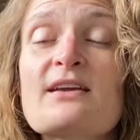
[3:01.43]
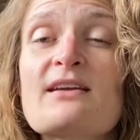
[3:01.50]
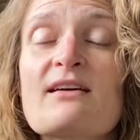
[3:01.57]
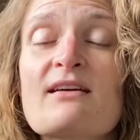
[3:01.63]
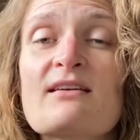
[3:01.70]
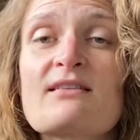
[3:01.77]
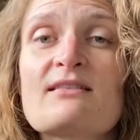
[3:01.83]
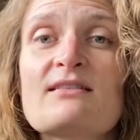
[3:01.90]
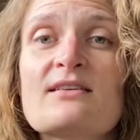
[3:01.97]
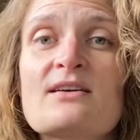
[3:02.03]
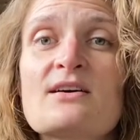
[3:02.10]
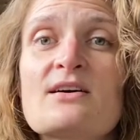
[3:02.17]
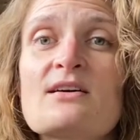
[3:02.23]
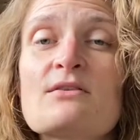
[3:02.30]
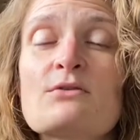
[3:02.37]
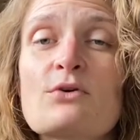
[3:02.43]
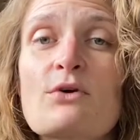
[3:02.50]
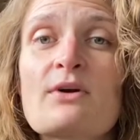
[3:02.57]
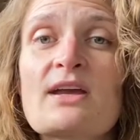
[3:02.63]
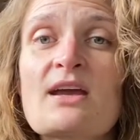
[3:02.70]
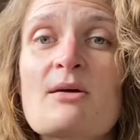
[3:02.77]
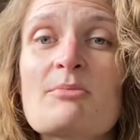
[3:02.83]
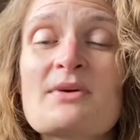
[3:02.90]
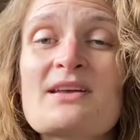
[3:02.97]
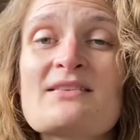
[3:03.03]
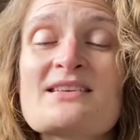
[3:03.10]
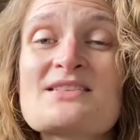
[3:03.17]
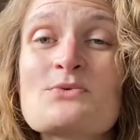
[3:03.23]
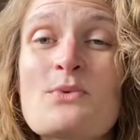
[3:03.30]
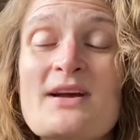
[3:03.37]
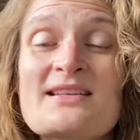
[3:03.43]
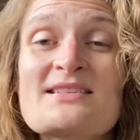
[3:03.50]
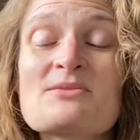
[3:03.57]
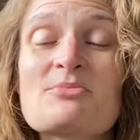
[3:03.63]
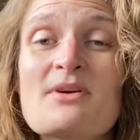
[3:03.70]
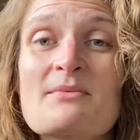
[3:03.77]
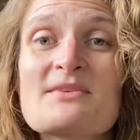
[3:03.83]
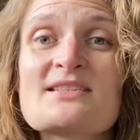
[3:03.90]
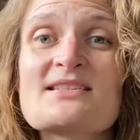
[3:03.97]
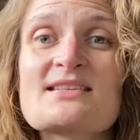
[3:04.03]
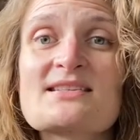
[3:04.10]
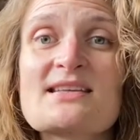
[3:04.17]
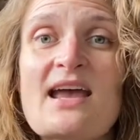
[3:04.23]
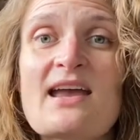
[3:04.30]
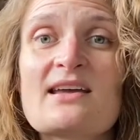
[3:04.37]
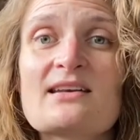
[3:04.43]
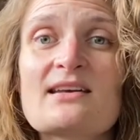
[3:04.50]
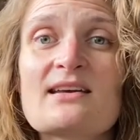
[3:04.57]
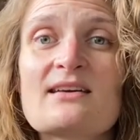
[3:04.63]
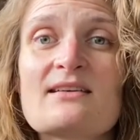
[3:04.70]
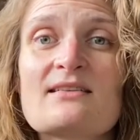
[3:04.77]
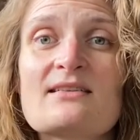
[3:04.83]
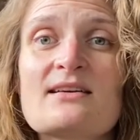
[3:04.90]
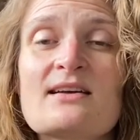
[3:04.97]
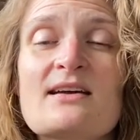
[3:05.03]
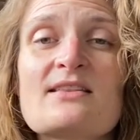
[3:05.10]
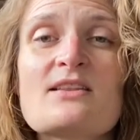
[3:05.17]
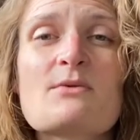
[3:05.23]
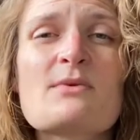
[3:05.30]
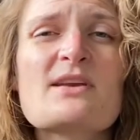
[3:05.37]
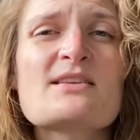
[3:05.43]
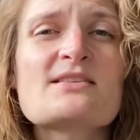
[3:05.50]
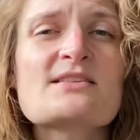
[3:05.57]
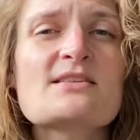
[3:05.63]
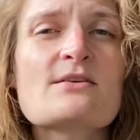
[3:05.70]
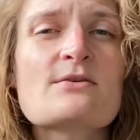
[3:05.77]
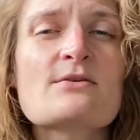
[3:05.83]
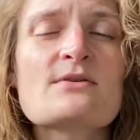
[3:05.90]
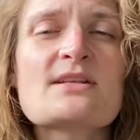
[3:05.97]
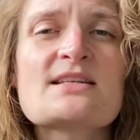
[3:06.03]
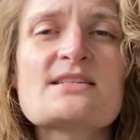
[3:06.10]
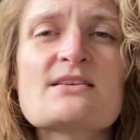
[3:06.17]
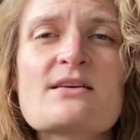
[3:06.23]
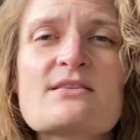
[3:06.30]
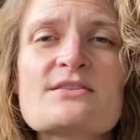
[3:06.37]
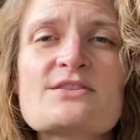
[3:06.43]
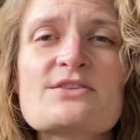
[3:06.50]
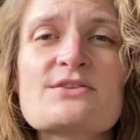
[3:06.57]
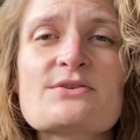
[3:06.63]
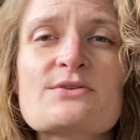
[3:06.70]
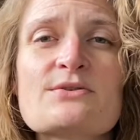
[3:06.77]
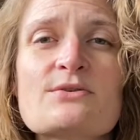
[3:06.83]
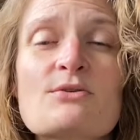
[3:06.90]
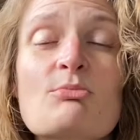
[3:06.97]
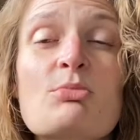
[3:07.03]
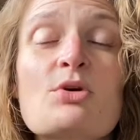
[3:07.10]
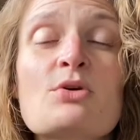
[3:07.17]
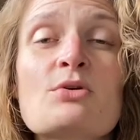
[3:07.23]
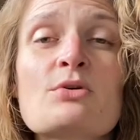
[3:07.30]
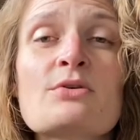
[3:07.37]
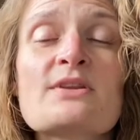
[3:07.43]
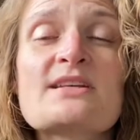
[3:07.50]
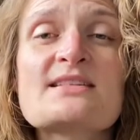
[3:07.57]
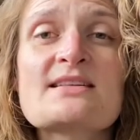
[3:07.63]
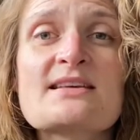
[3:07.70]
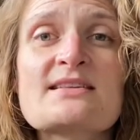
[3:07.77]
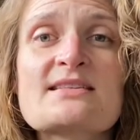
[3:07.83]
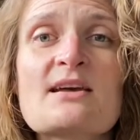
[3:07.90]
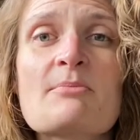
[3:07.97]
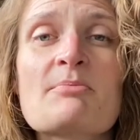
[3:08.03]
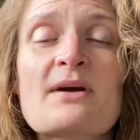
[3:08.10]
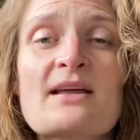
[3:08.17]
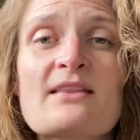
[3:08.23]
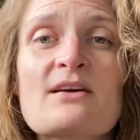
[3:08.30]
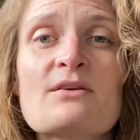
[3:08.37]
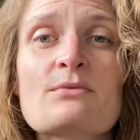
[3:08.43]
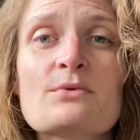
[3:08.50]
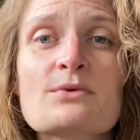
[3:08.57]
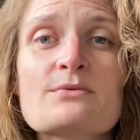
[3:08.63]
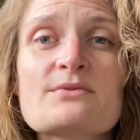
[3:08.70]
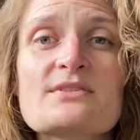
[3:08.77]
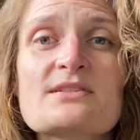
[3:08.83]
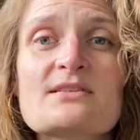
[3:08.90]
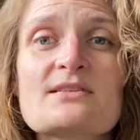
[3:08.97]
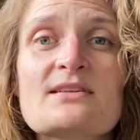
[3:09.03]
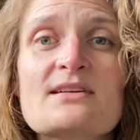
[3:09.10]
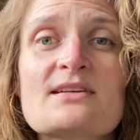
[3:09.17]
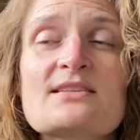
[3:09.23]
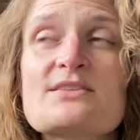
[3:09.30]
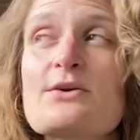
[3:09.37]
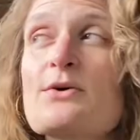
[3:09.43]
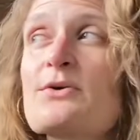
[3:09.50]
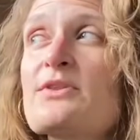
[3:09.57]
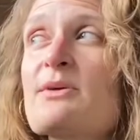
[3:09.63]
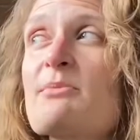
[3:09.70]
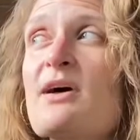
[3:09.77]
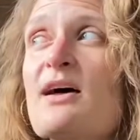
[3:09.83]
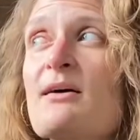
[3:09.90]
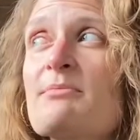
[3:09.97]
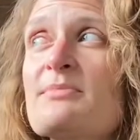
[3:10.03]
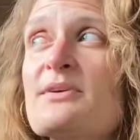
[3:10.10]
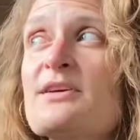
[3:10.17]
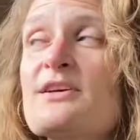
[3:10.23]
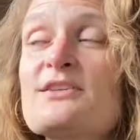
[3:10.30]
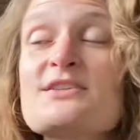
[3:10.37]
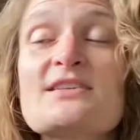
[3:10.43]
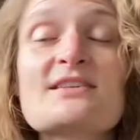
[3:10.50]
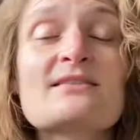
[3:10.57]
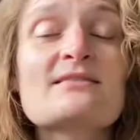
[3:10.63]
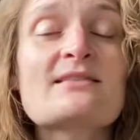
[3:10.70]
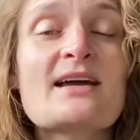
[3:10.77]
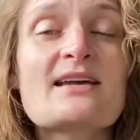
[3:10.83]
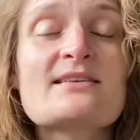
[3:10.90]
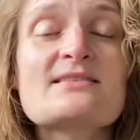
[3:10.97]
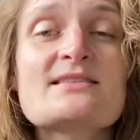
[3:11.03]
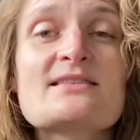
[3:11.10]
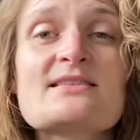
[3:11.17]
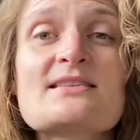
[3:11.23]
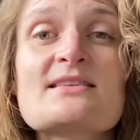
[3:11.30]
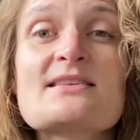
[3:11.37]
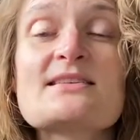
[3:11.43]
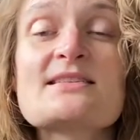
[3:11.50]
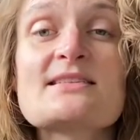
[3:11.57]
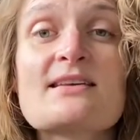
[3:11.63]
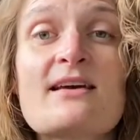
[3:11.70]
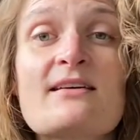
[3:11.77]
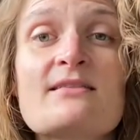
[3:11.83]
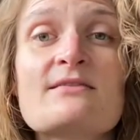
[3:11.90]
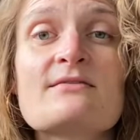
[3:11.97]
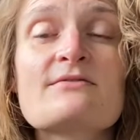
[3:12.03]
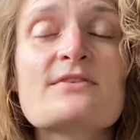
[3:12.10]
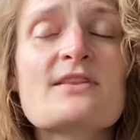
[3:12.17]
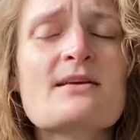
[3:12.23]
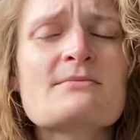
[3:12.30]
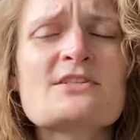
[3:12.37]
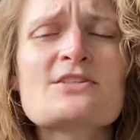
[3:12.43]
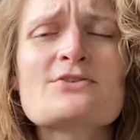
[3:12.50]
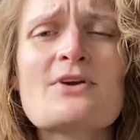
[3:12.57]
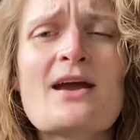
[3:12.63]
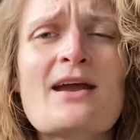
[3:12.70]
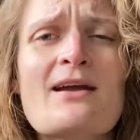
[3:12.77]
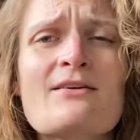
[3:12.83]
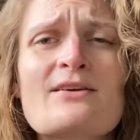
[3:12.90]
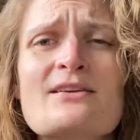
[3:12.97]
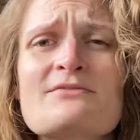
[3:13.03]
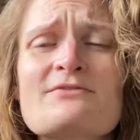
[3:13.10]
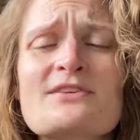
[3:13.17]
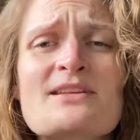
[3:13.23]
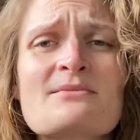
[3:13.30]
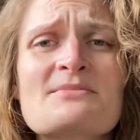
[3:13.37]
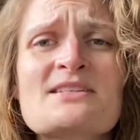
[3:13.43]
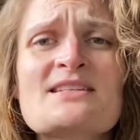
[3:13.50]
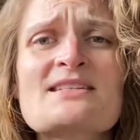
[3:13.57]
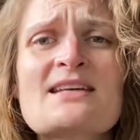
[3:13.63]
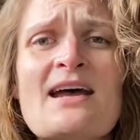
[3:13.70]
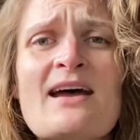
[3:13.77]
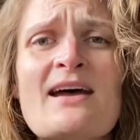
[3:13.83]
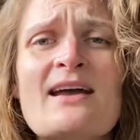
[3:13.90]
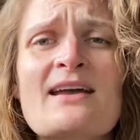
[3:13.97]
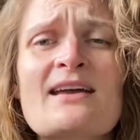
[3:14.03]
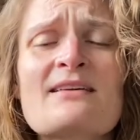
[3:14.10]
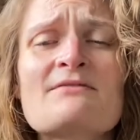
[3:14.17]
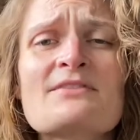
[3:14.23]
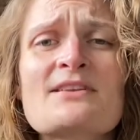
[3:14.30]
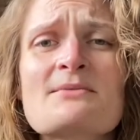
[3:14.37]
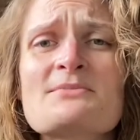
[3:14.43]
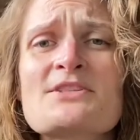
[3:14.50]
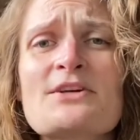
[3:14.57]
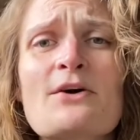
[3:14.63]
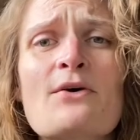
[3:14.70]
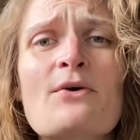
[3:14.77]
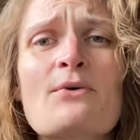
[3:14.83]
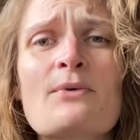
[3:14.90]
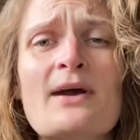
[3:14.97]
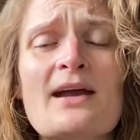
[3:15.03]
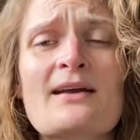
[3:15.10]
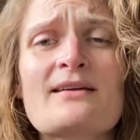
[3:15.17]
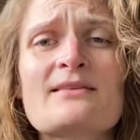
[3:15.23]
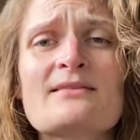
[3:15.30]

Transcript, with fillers: young, growing up in this white supremacist society, then we can slowly start to pull these things up by their root, to hold them up to the light and to the sun for them to dry out and for them to die and for them to go away.